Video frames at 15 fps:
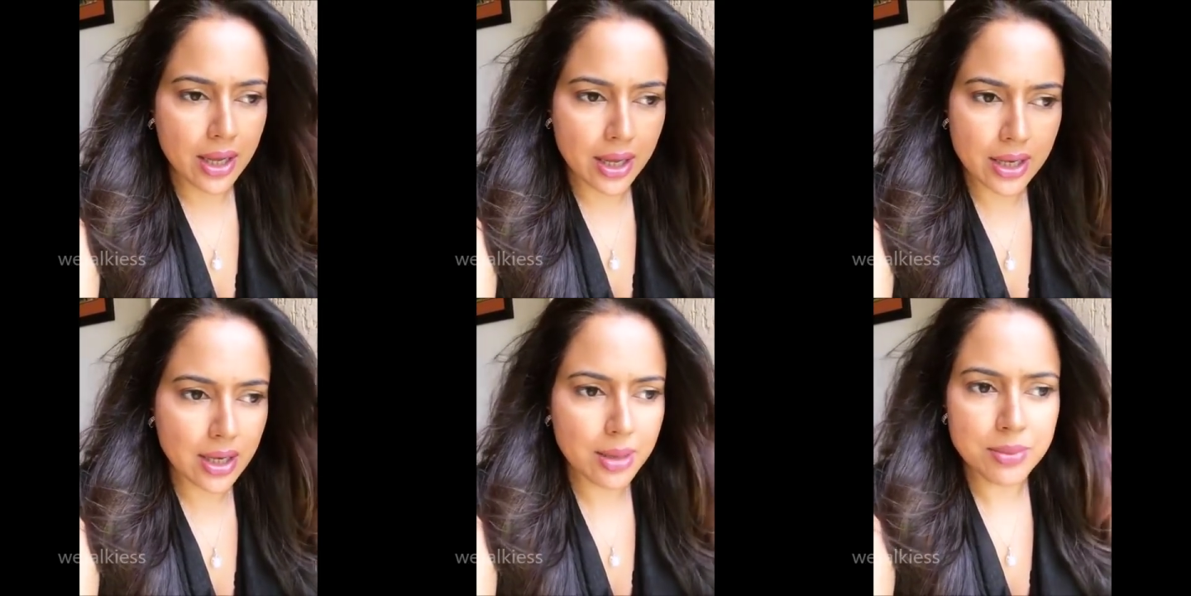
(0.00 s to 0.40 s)

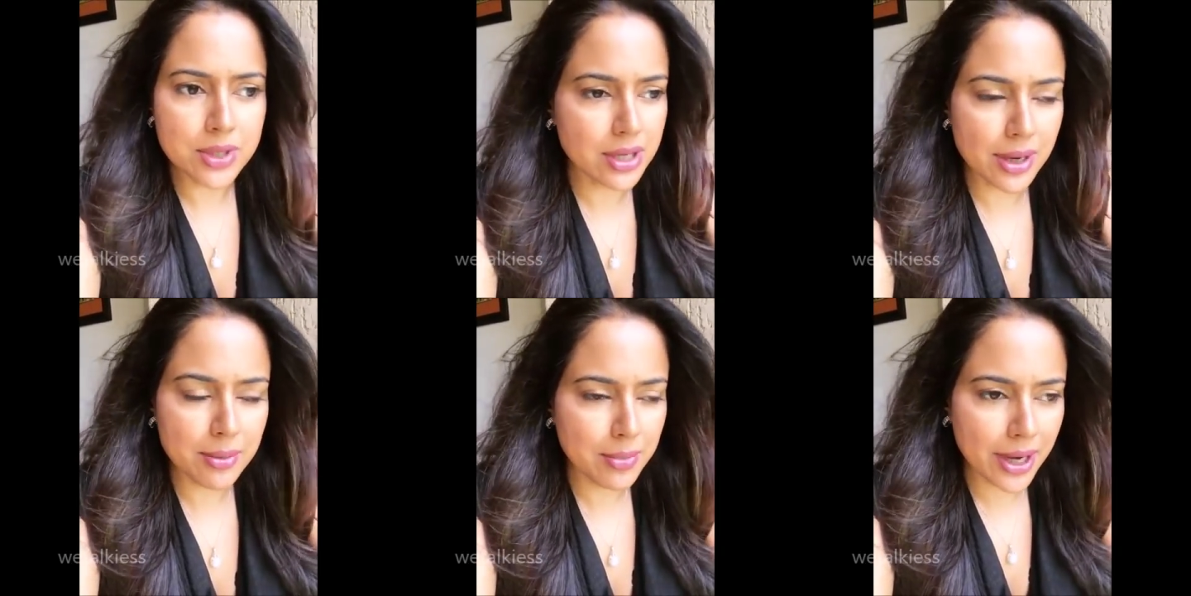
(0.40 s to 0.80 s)
and i'm
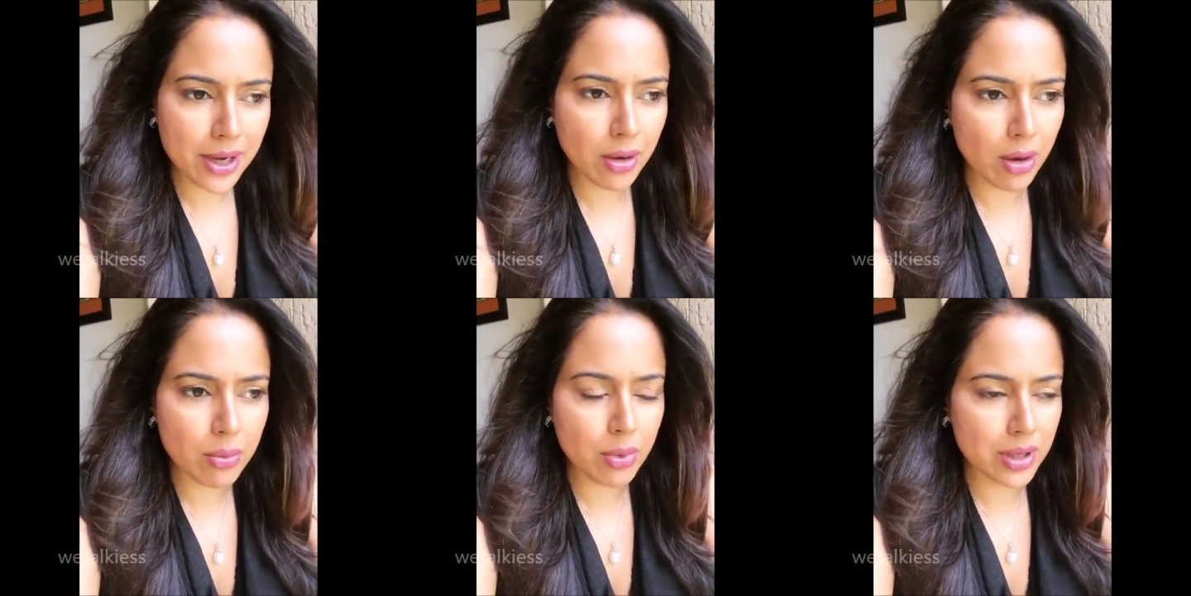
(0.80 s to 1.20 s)
just like my
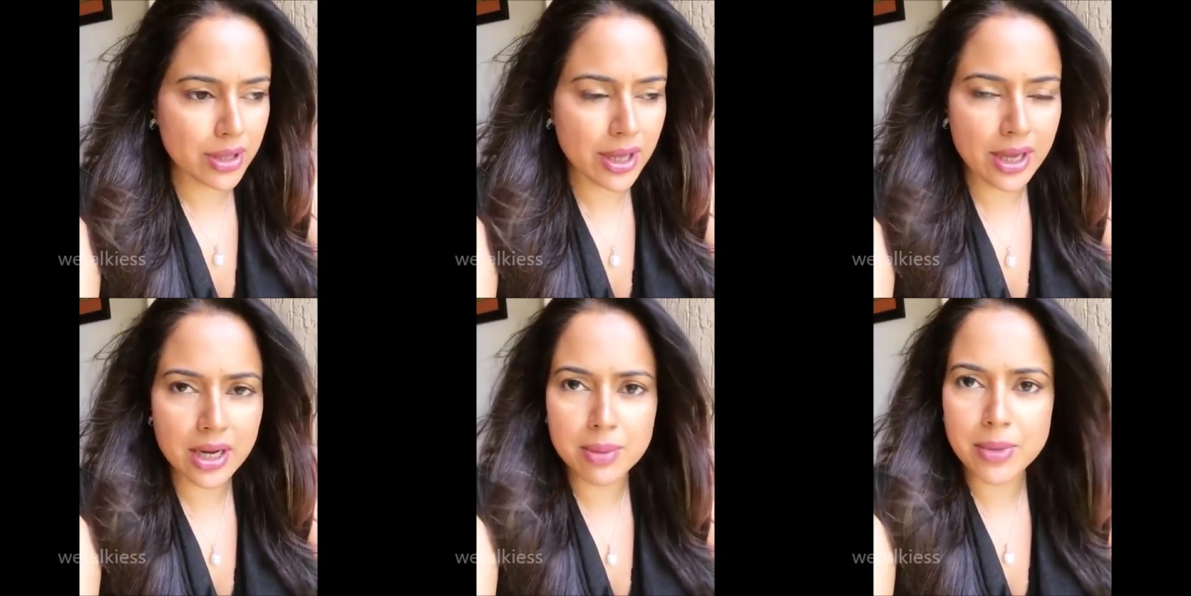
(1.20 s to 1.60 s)
god what
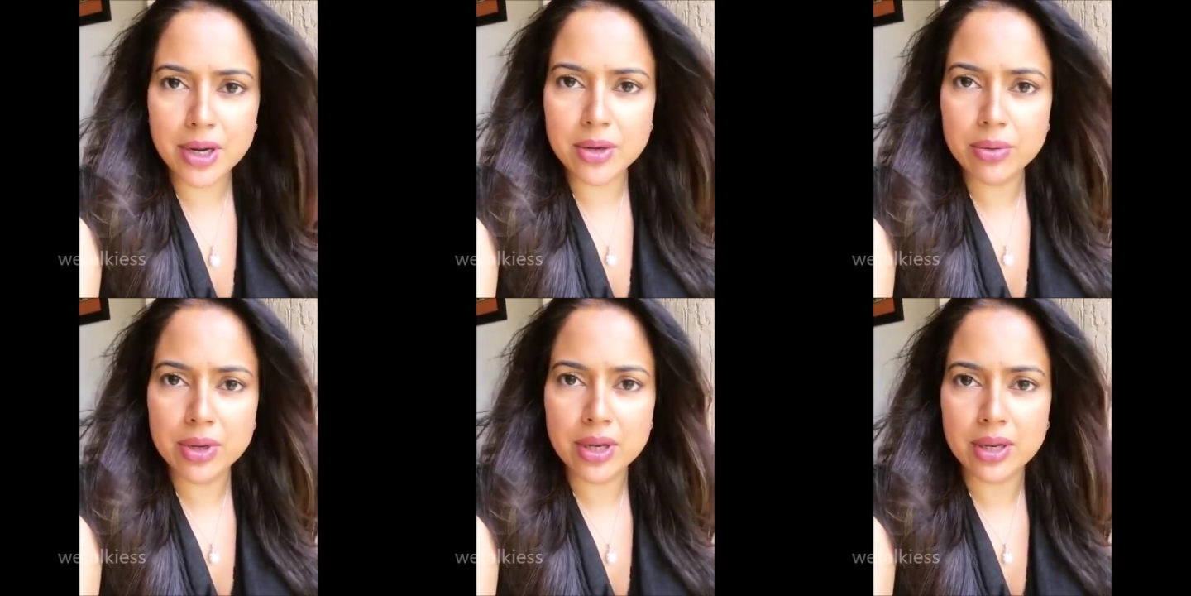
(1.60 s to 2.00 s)
the hell am i
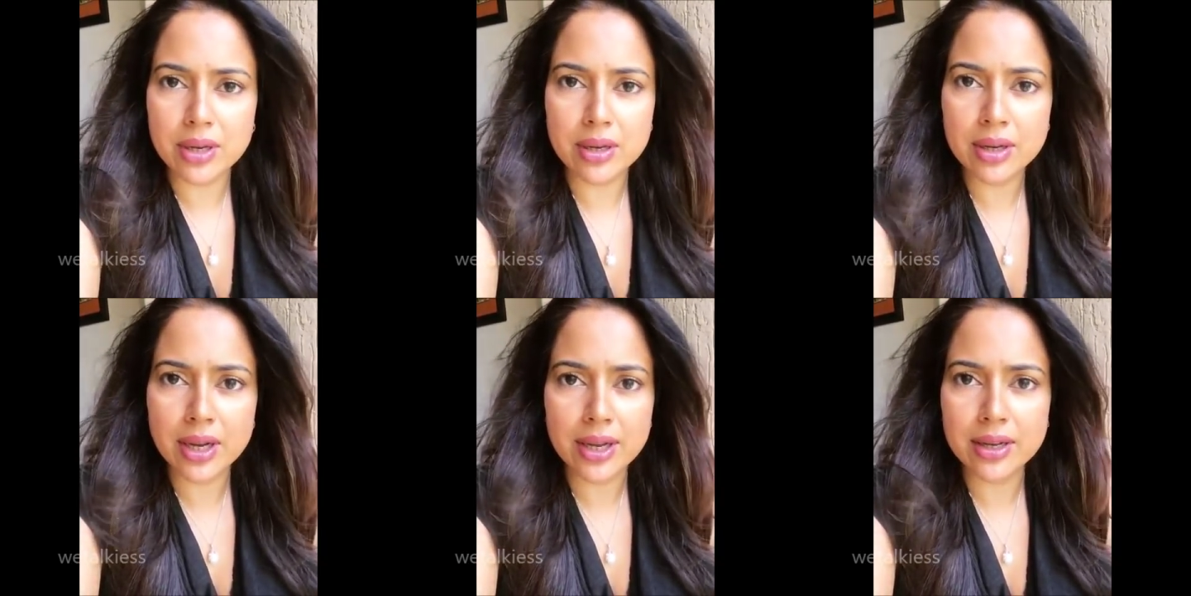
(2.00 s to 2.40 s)
doing
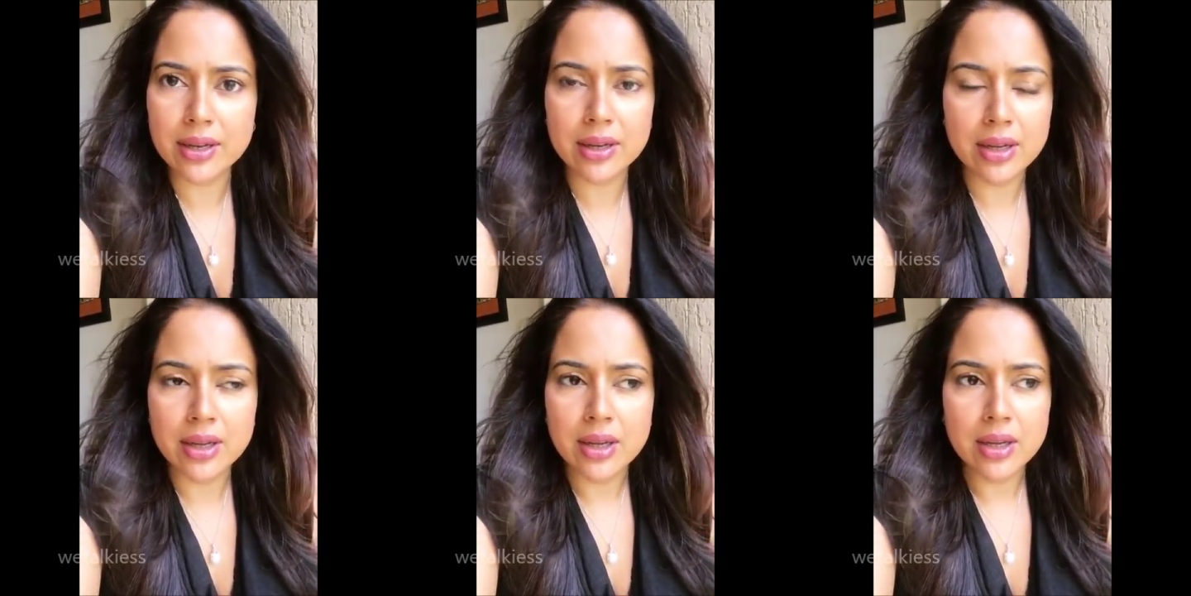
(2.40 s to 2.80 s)
like